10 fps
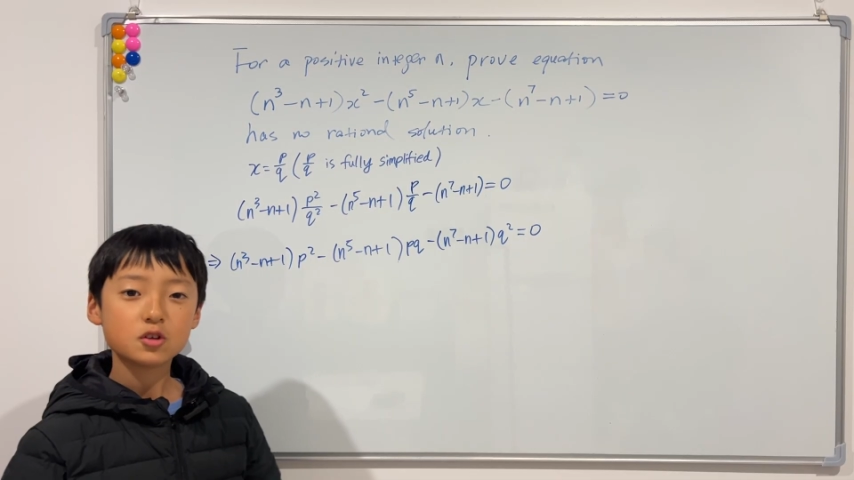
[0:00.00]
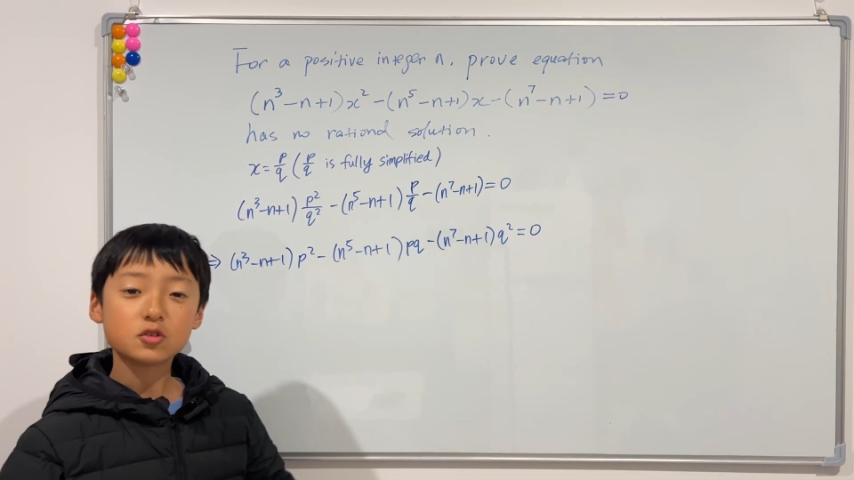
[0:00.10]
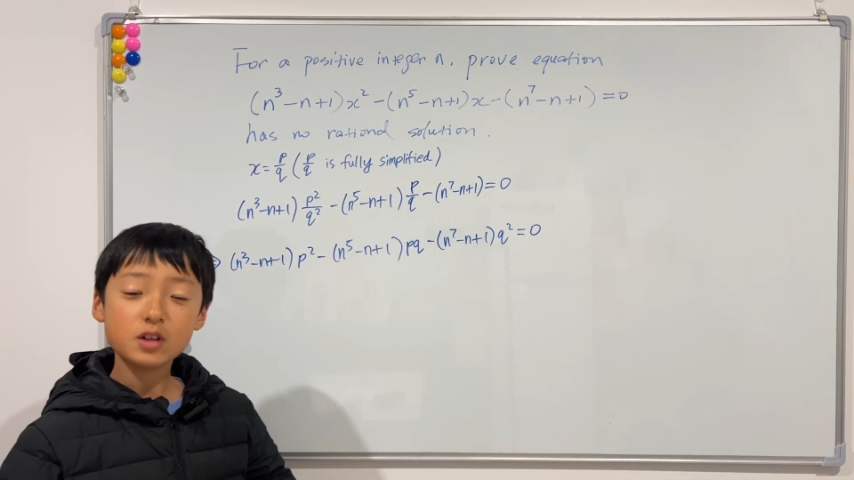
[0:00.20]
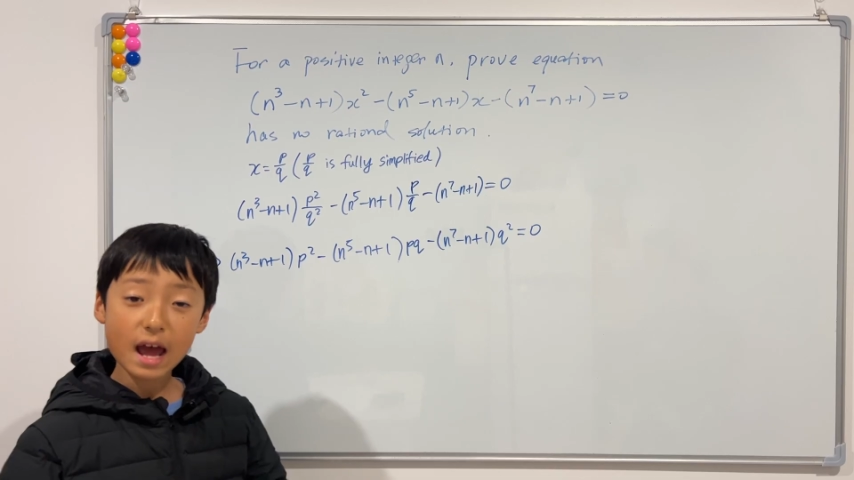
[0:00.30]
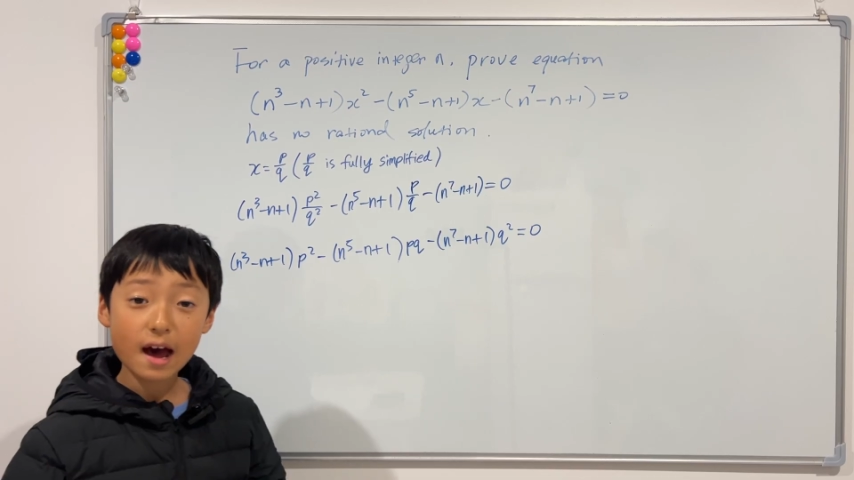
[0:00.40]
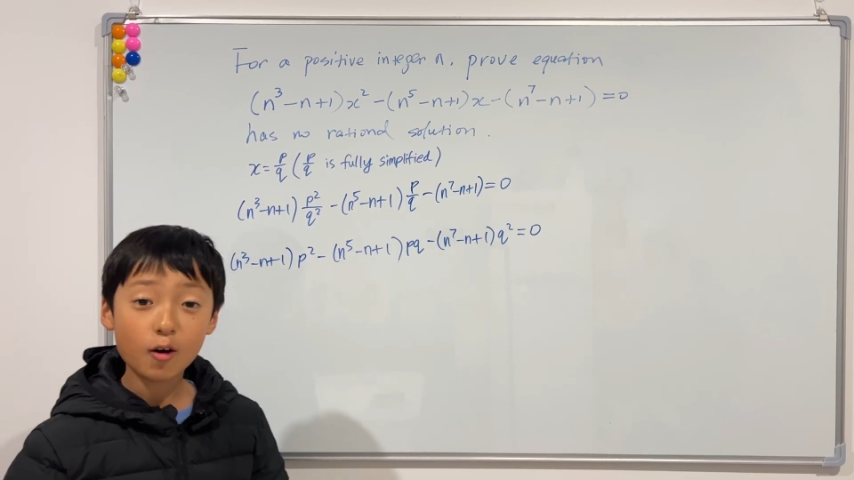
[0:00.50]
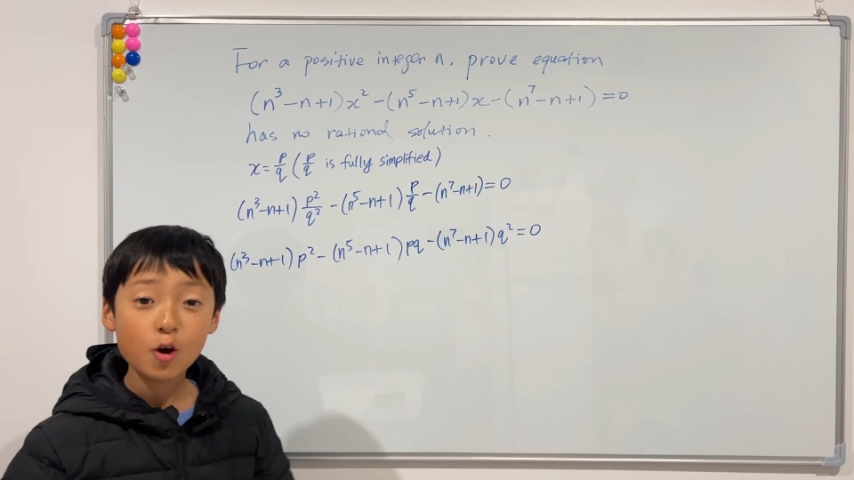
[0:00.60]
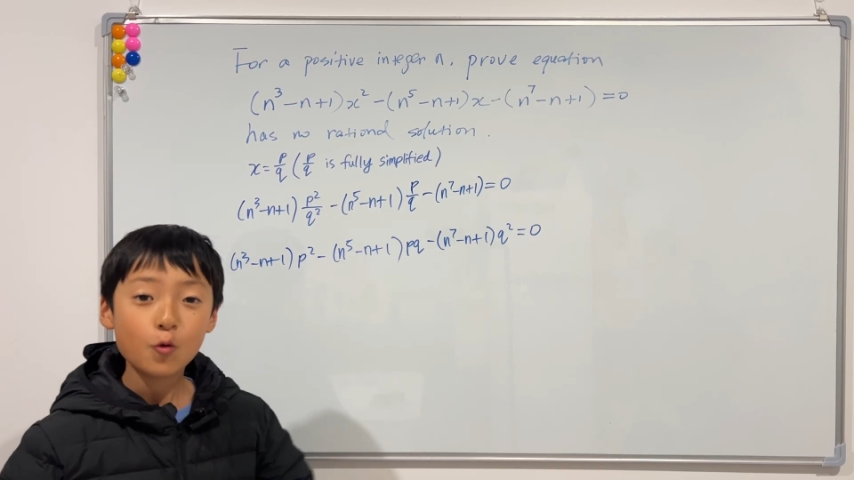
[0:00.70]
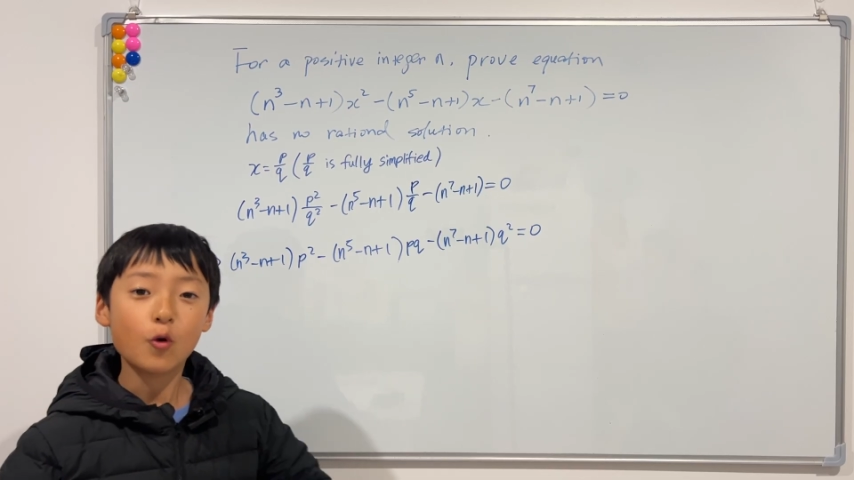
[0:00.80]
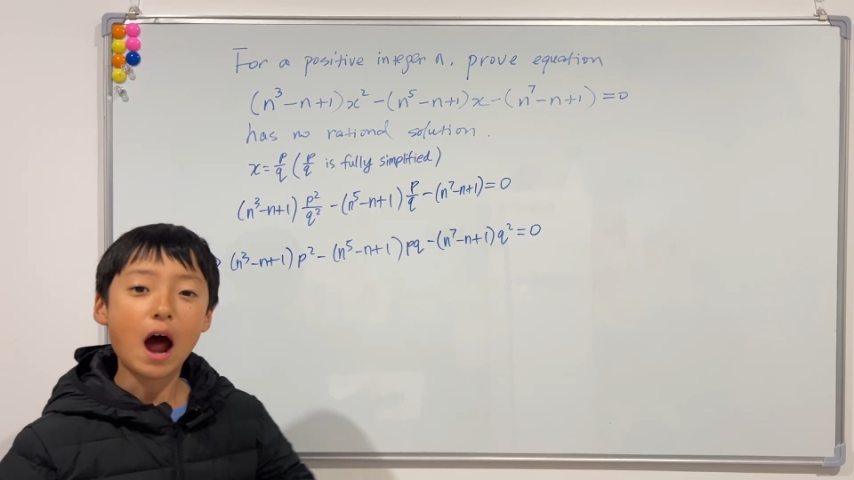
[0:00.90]
So now
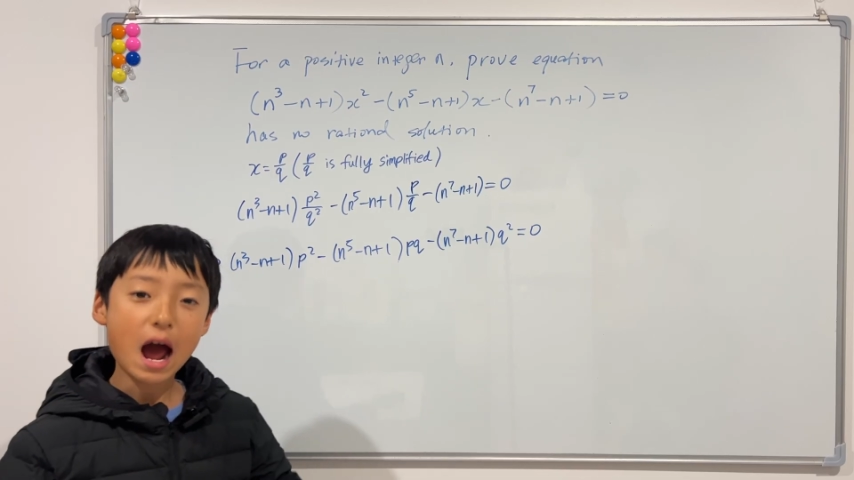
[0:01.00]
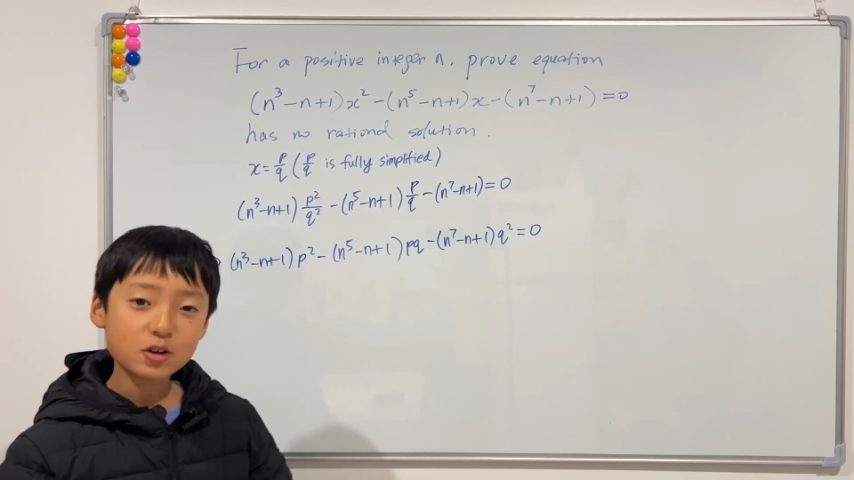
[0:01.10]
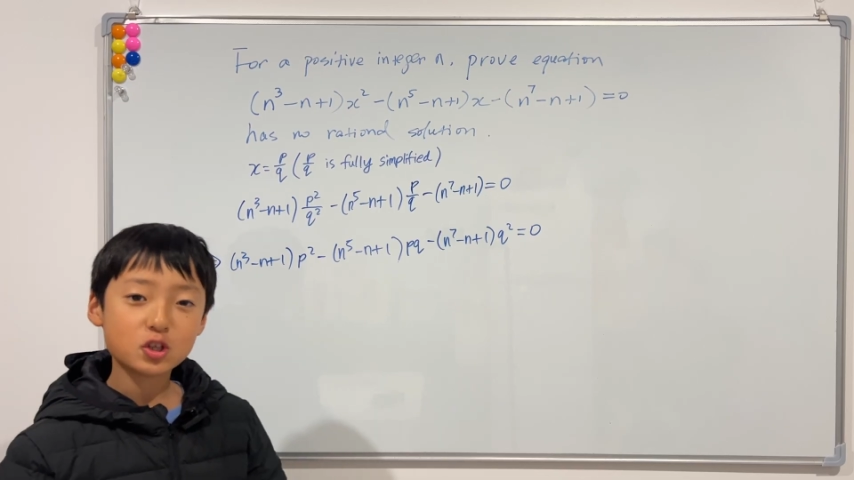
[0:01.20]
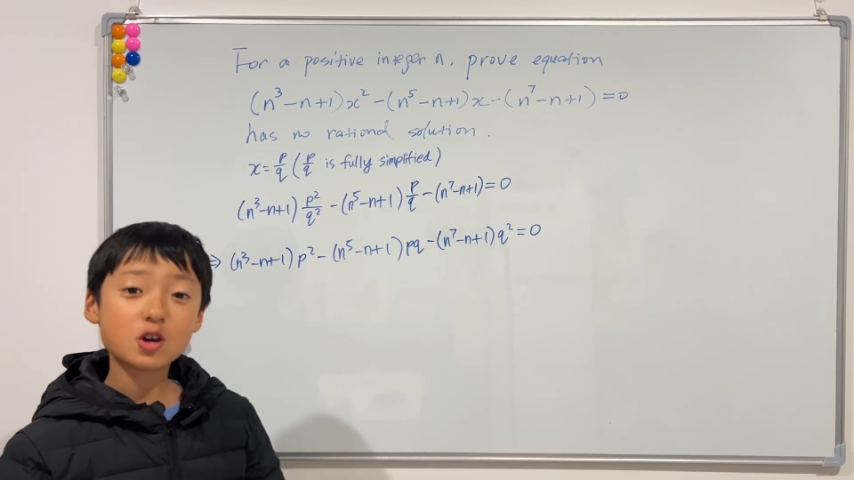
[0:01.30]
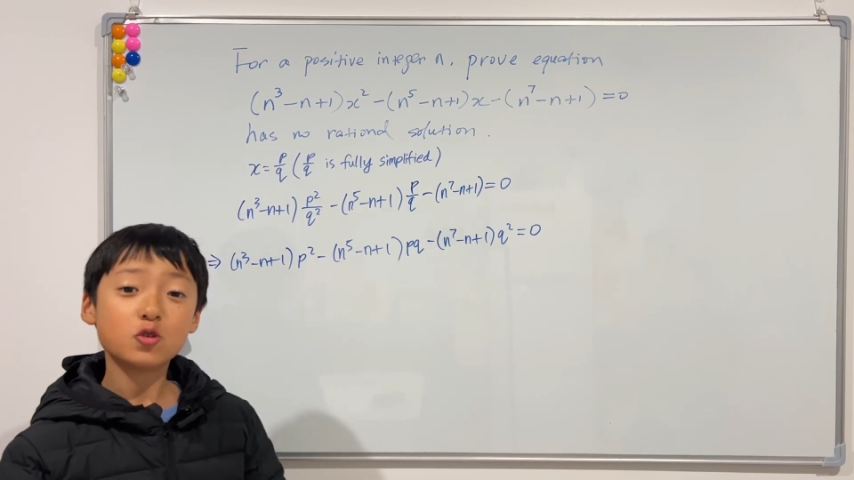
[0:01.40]
we're actually